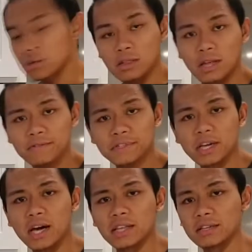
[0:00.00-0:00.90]
the left
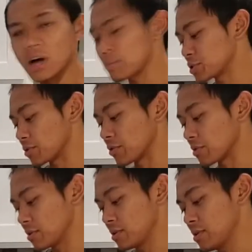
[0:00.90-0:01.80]
side is optional.
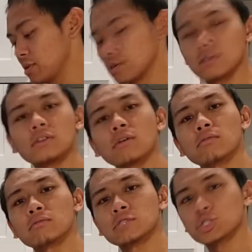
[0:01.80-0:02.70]
You know,
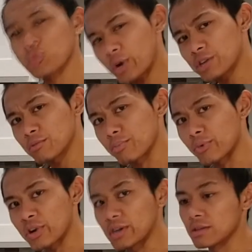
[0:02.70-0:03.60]
train your
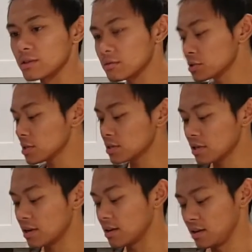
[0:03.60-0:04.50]
brain. Don't just
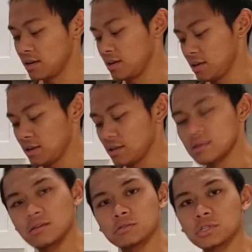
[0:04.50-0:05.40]

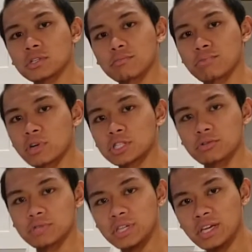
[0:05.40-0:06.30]
brush your
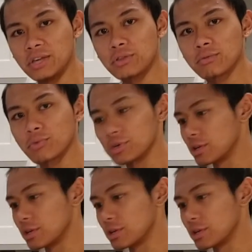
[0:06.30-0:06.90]
teeth with